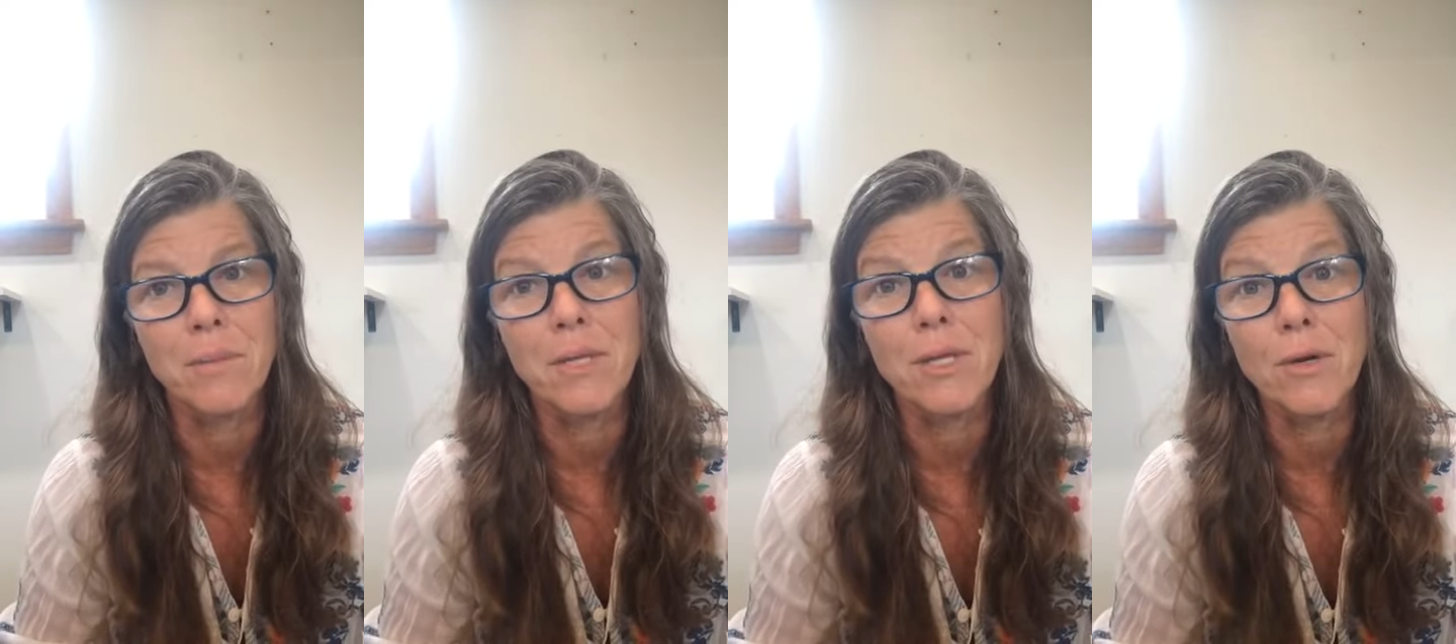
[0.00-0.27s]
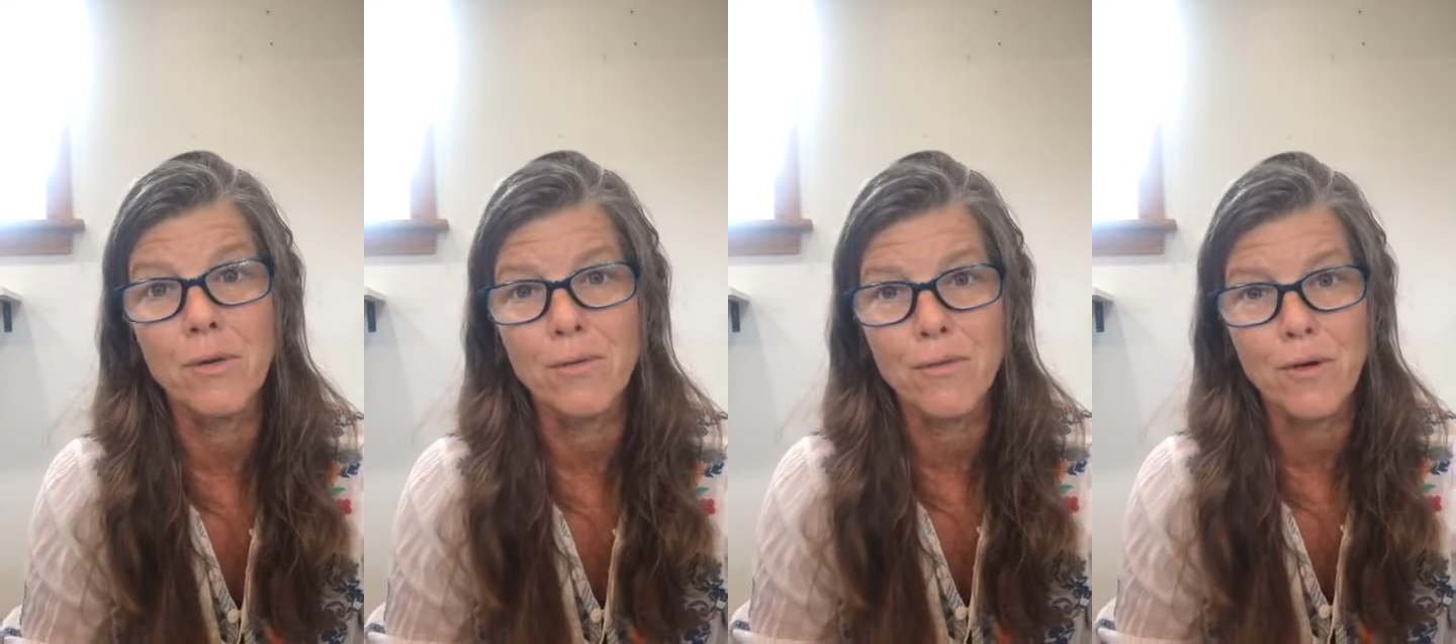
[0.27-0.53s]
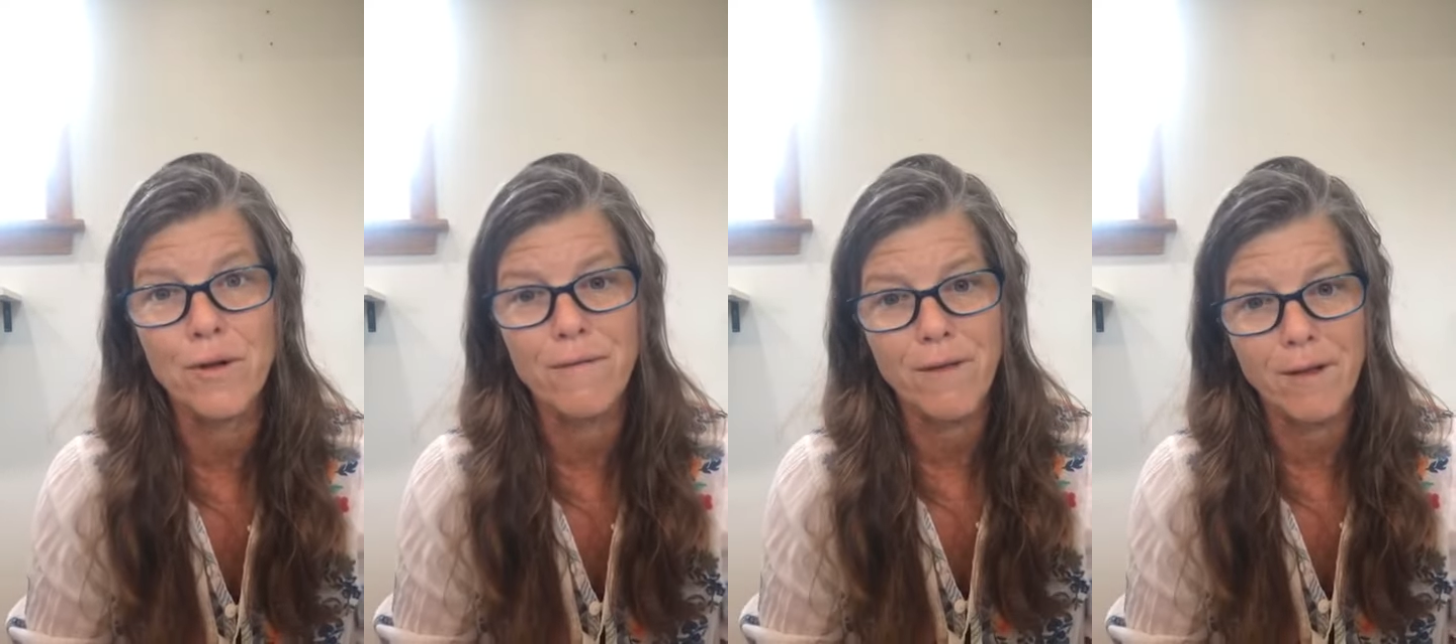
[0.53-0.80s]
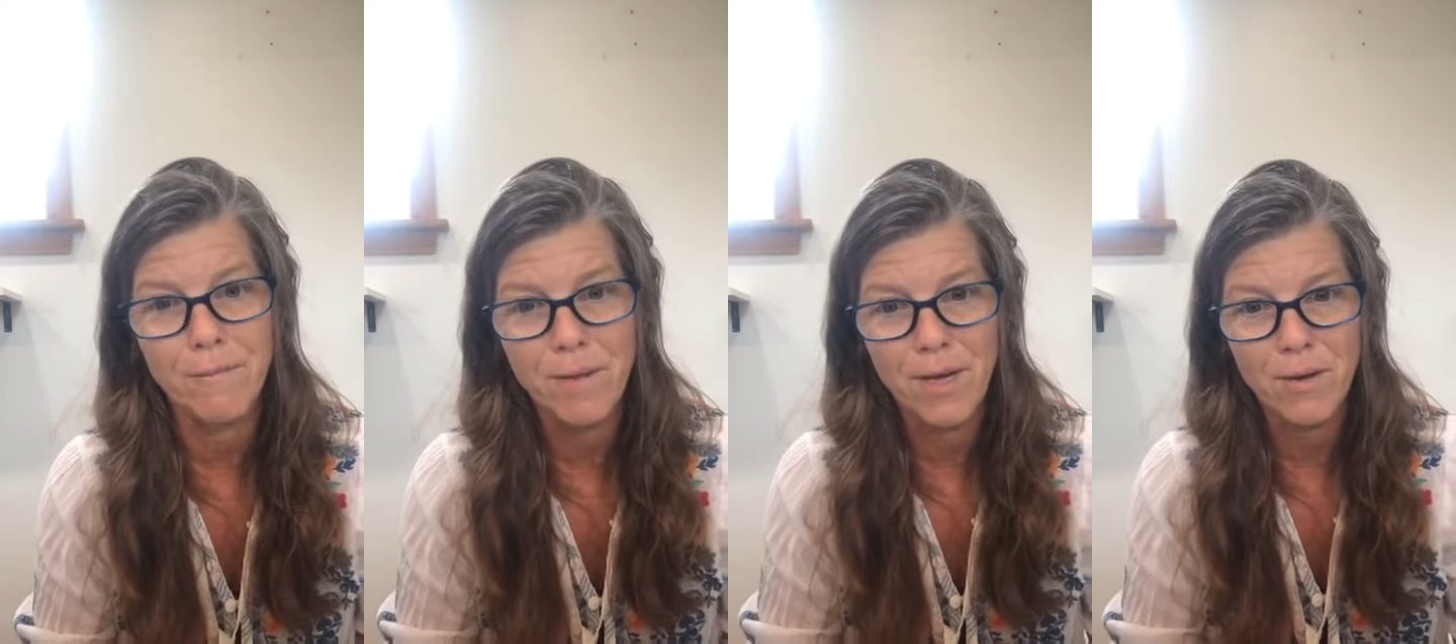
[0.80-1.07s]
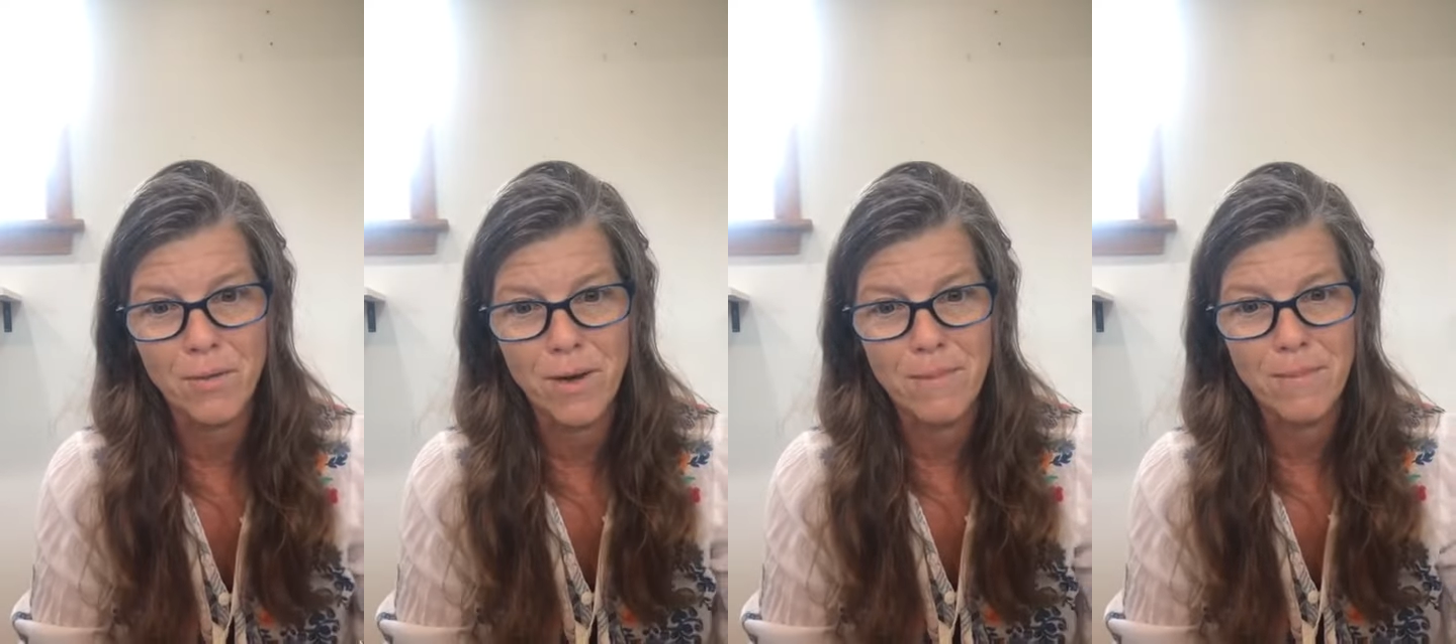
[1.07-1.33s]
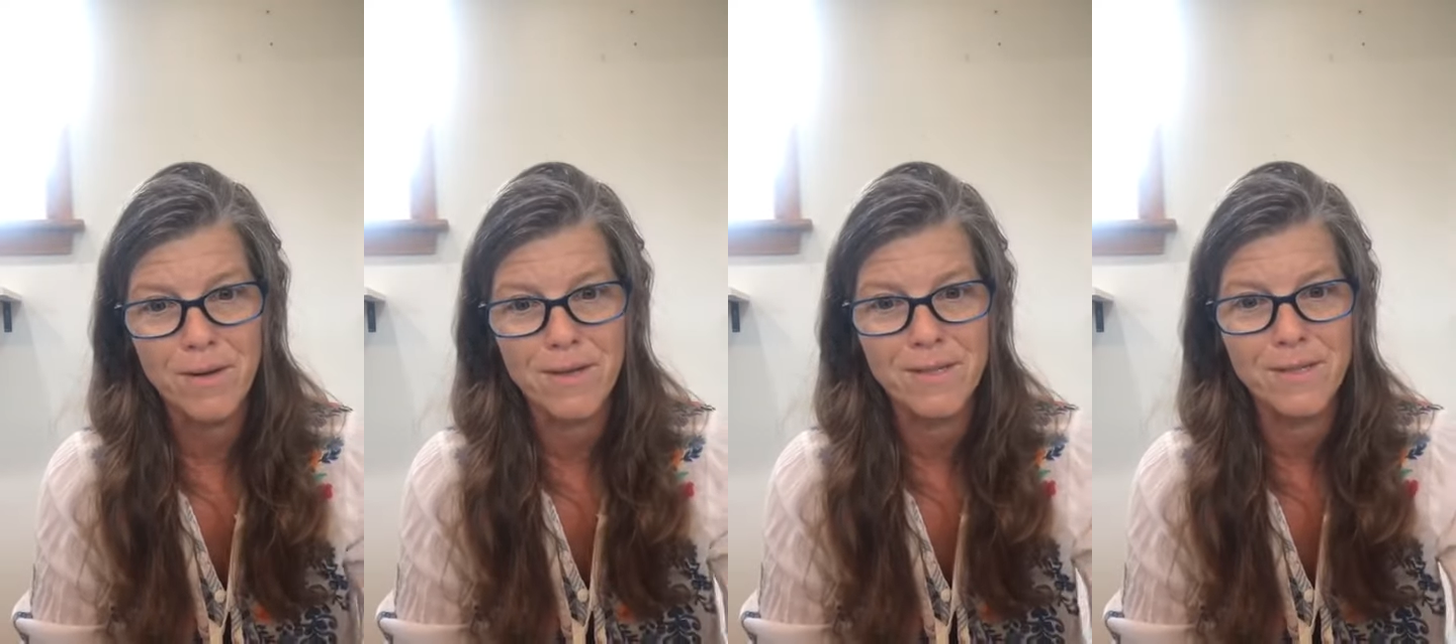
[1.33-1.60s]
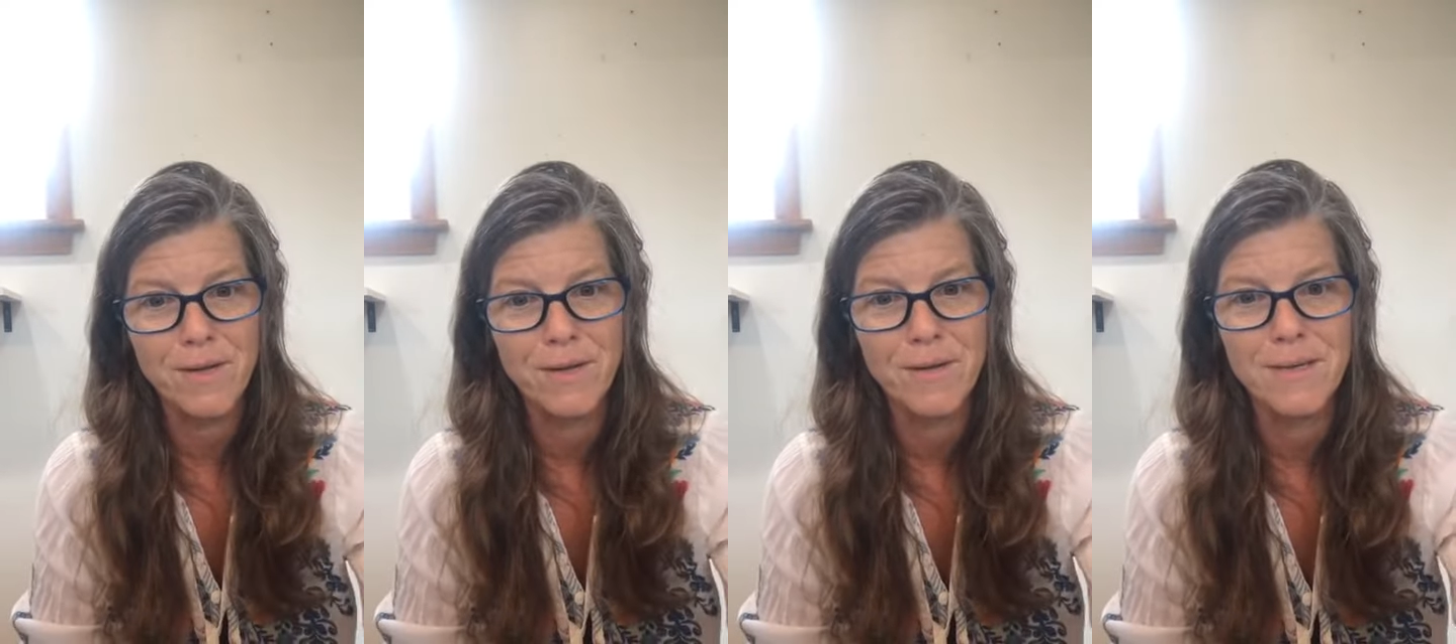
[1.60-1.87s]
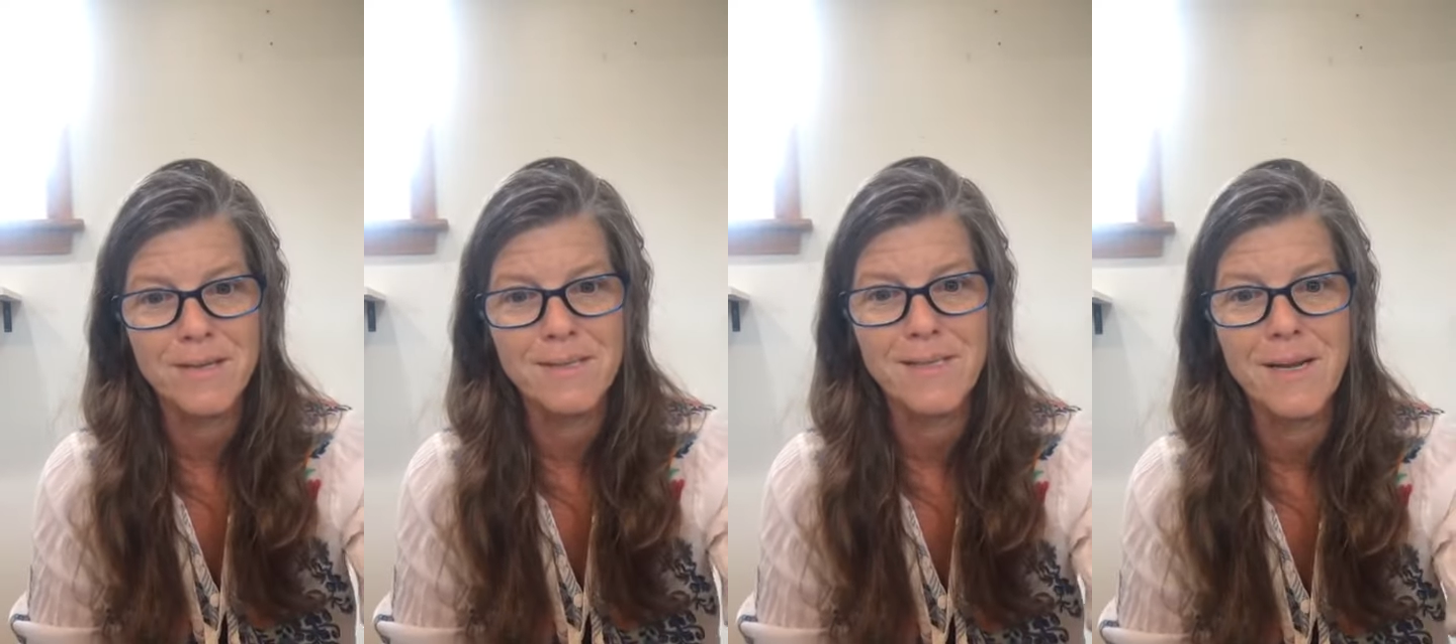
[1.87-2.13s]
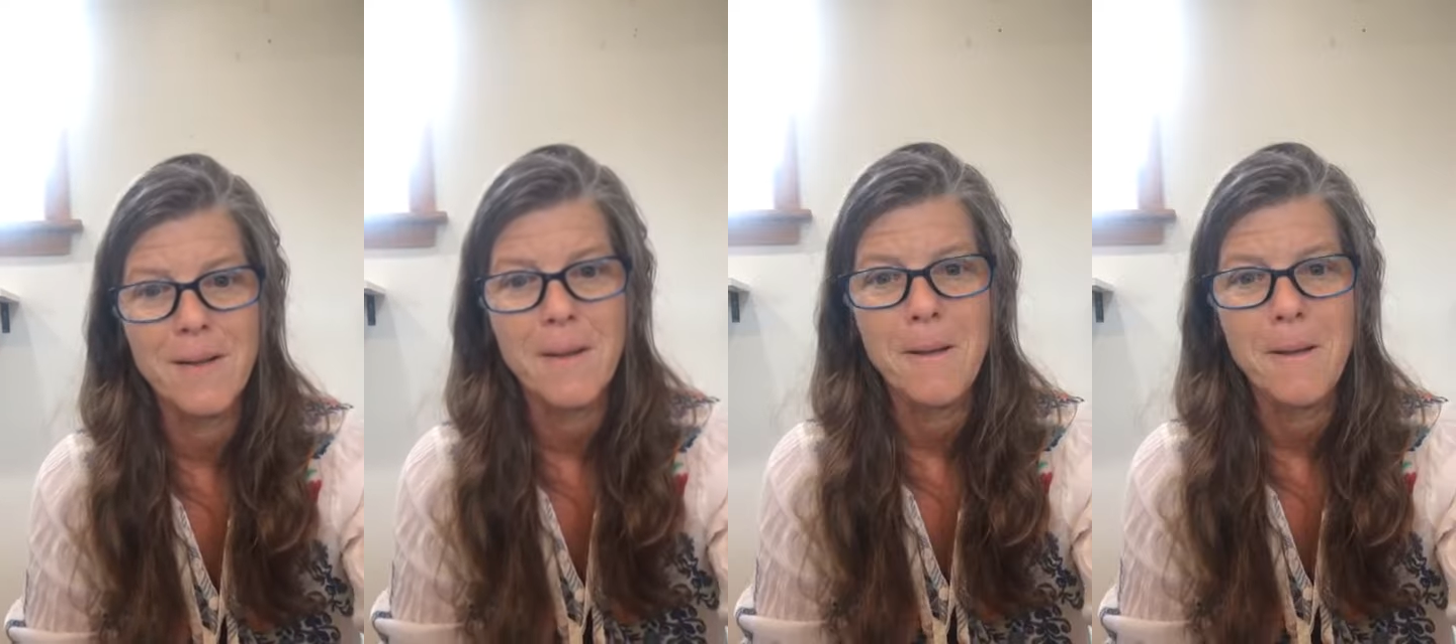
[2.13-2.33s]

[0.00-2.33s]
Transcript: below 45-pound weight-bearing tolerance.